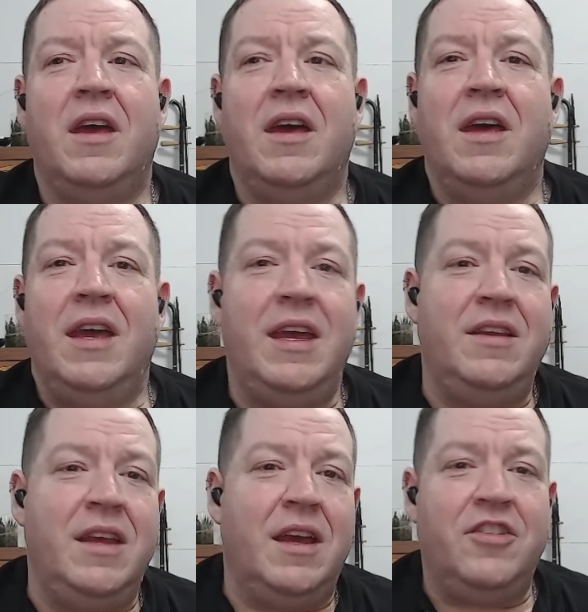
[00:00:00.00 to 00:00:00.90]

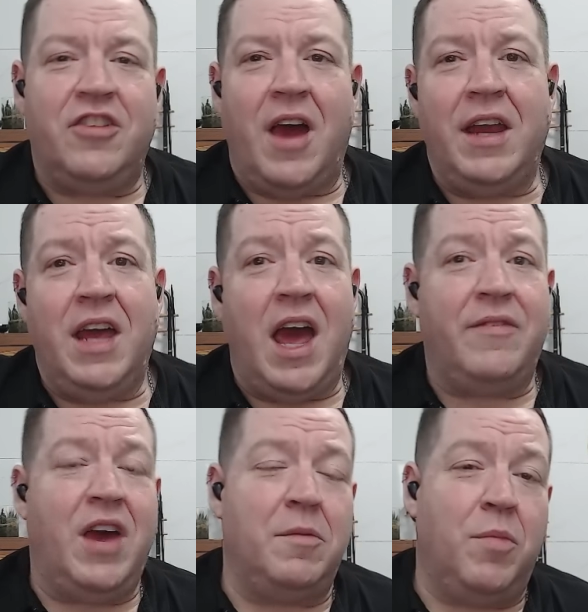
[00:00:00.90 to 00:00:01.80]
India and China have
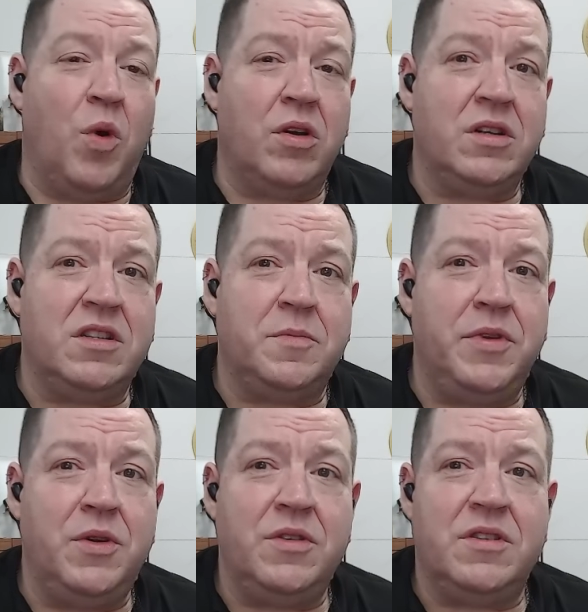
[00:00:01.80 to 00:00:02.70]
had border
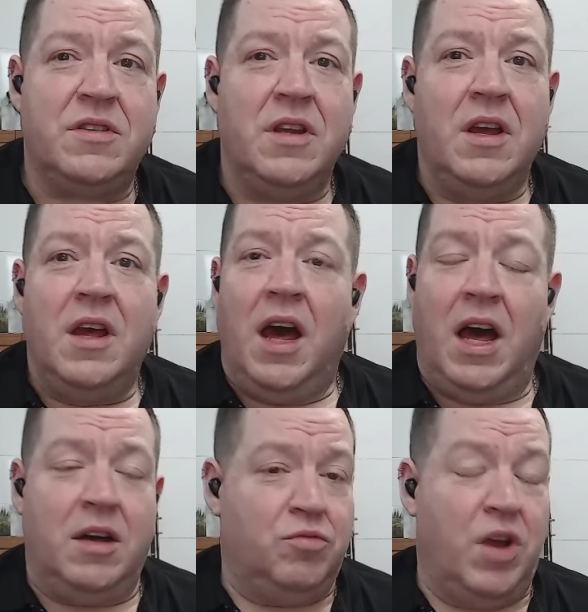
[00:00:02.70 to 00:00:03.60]
disputes.
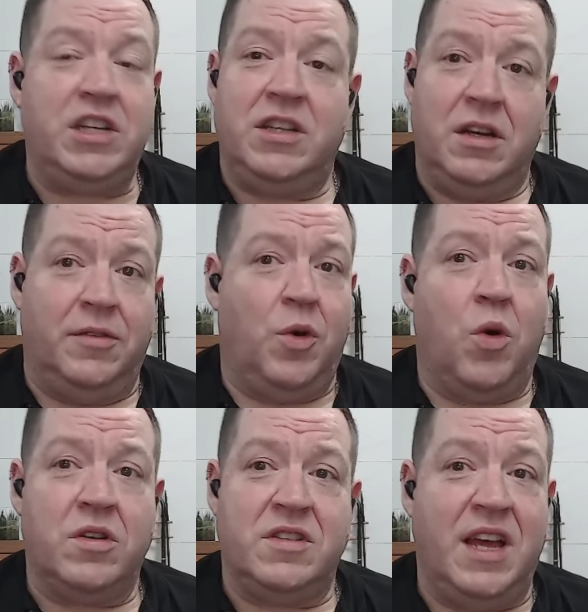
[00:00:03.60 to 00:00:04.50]
Russia, of
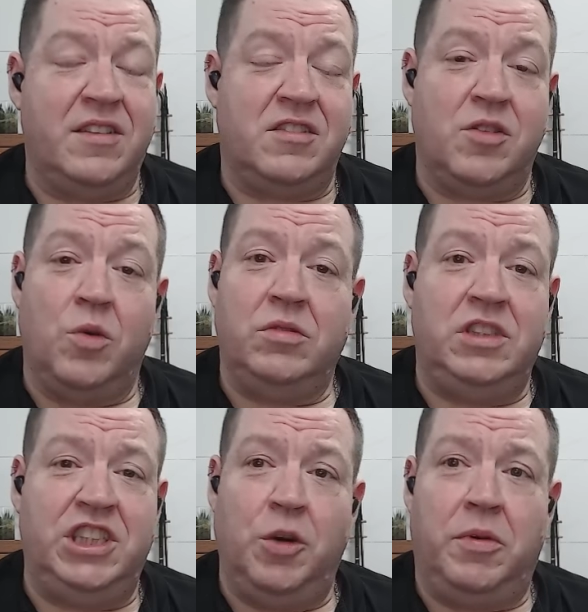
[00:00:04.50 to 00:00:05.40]
course, has its own
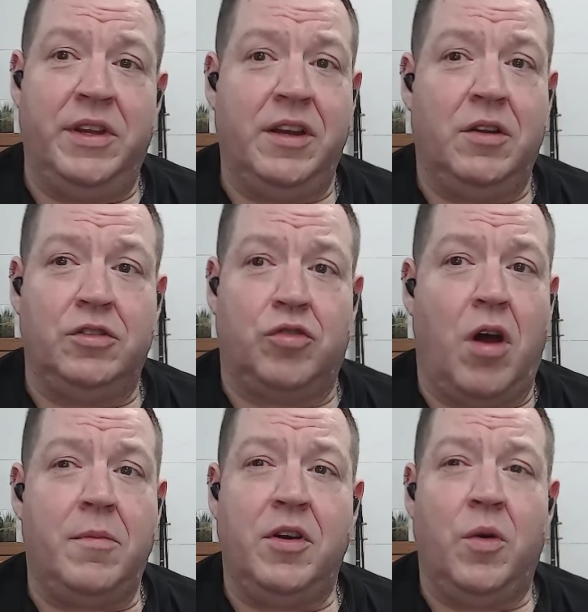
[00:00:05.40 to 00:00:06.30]
geopolitical
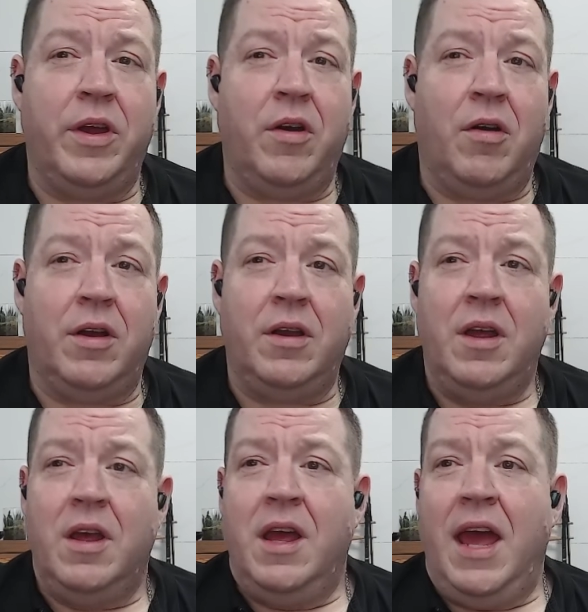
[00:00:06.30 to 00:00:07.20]
drama going on,
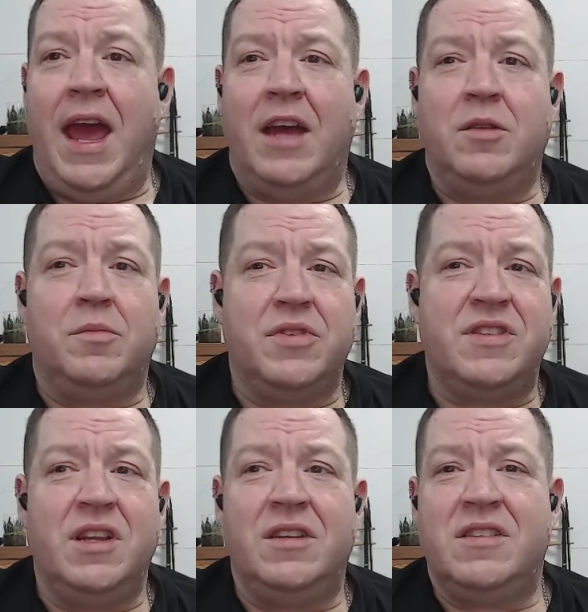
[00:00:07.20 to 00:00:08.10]
and
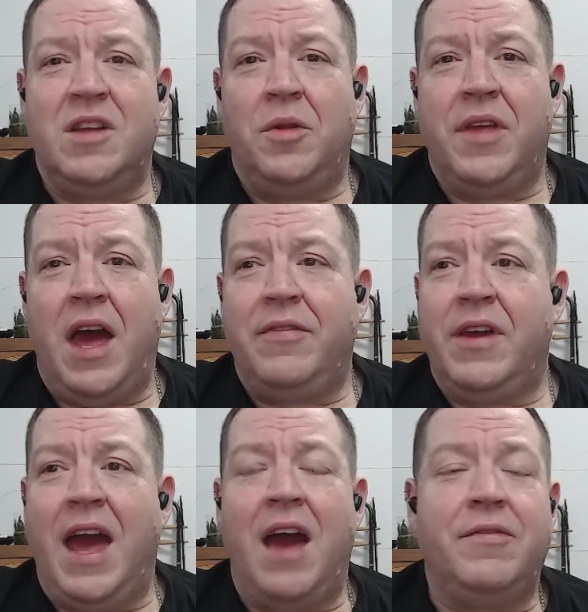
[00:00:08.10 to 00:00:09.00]
Brazil and South Africa
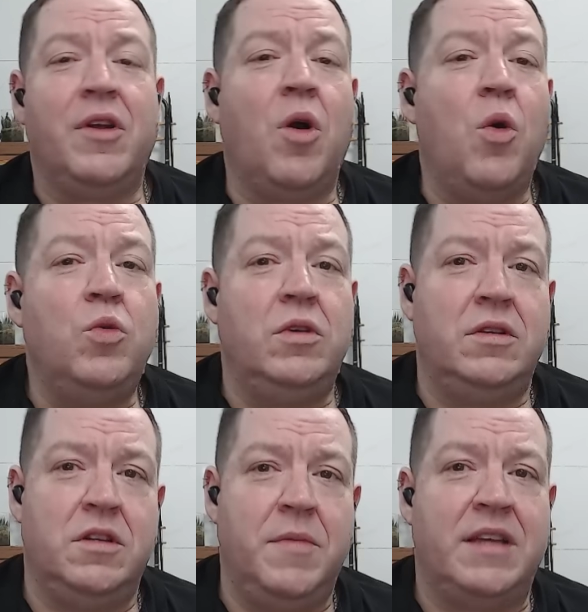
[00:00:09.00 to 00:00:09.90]
have their own
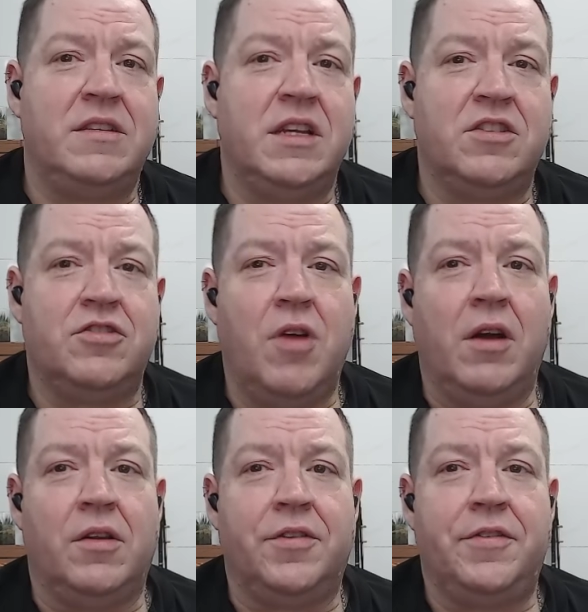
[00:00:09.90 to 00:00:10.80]
domestic
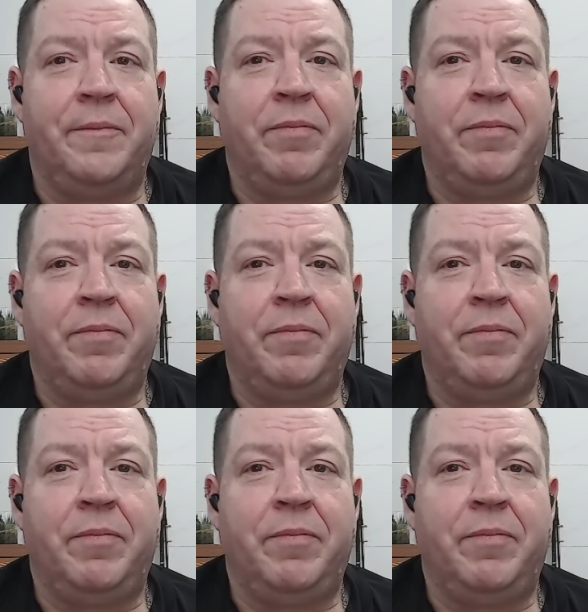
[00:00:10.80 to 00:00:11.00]
struggles.